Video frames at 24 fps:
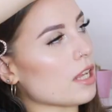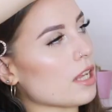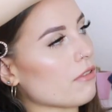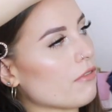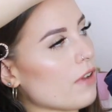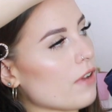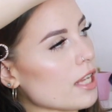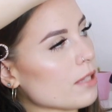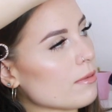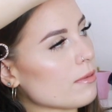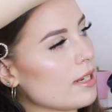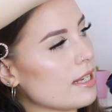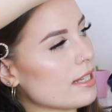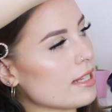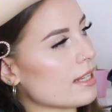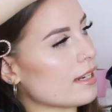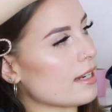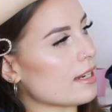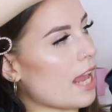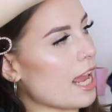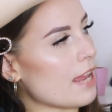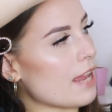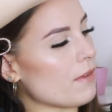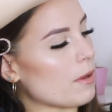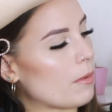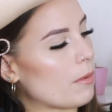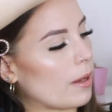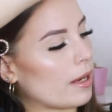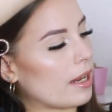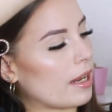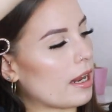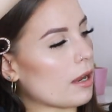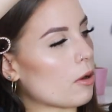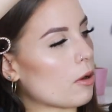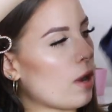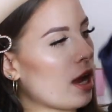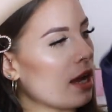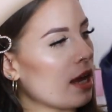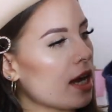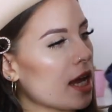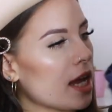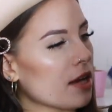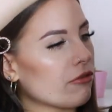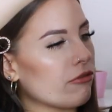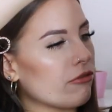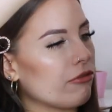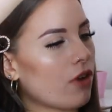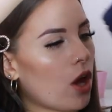the first one is a navy one, and they're quite
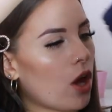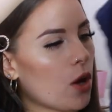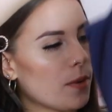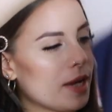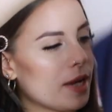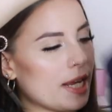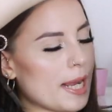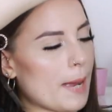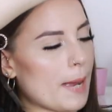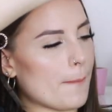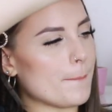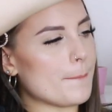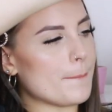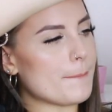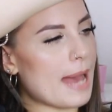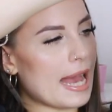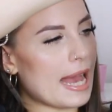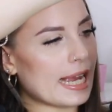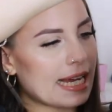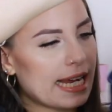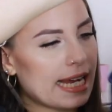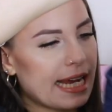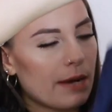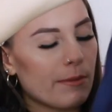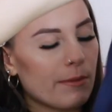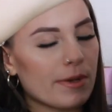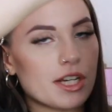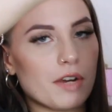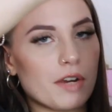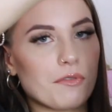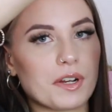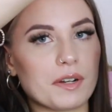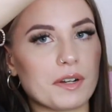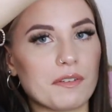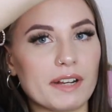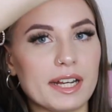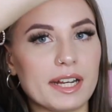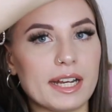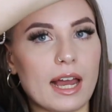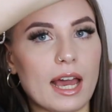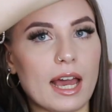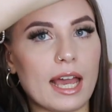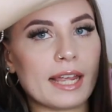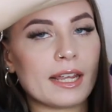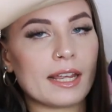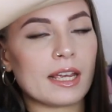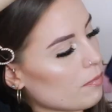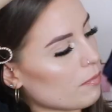like flowy and baggy, which I really
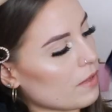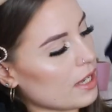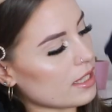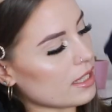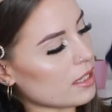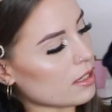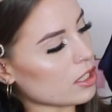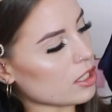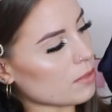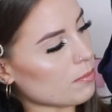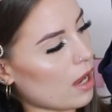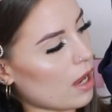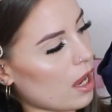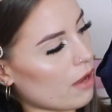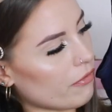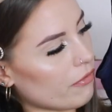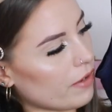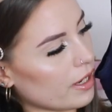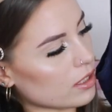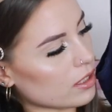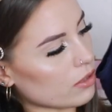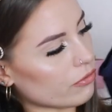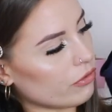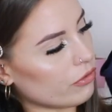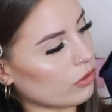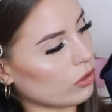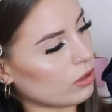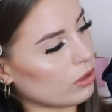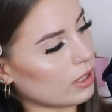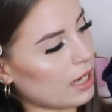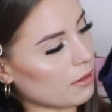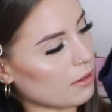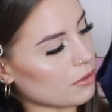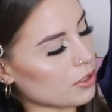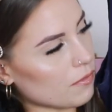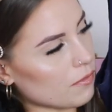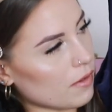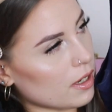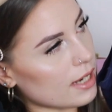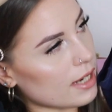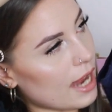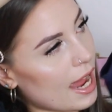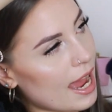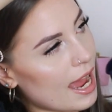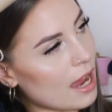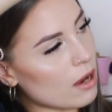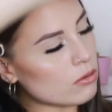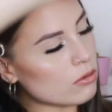like. These are just perfect for lounging around
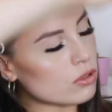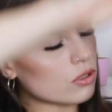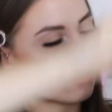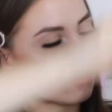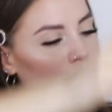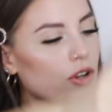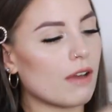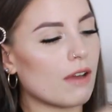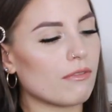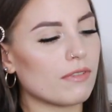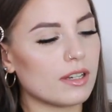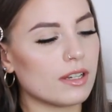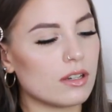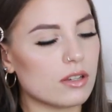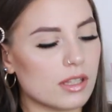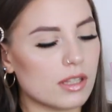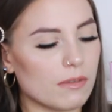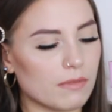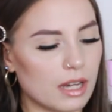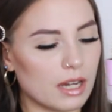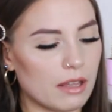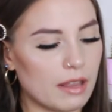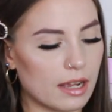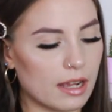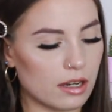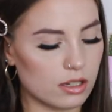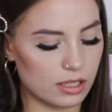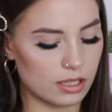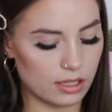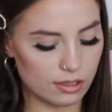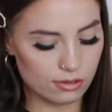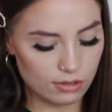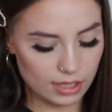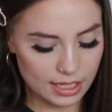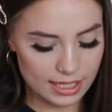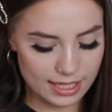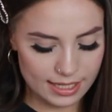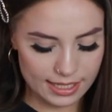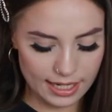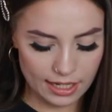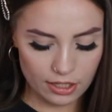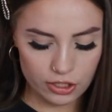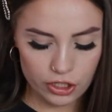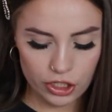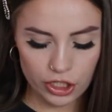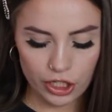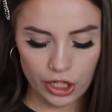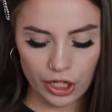the house or travelling or something like that because they're not going to
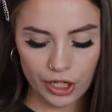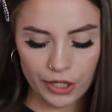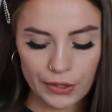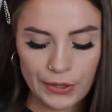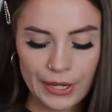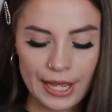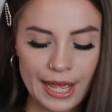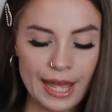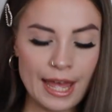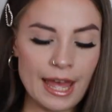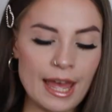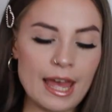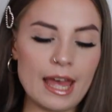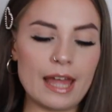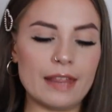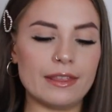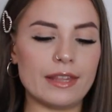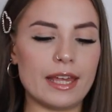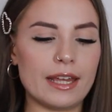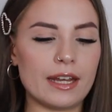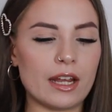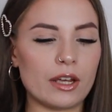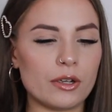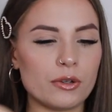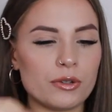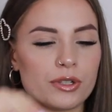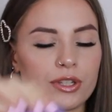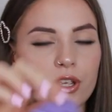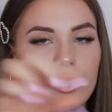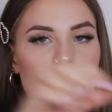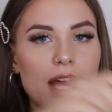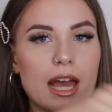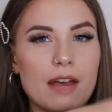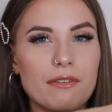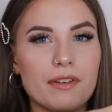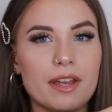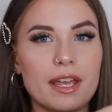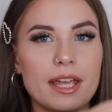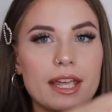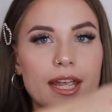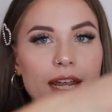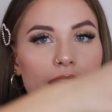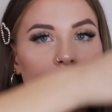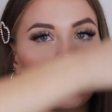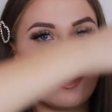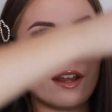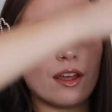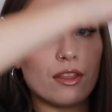stick to you. And then I also have it
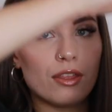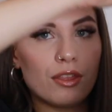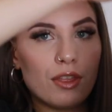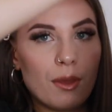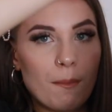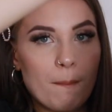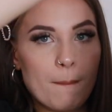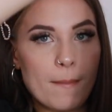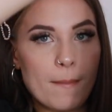in the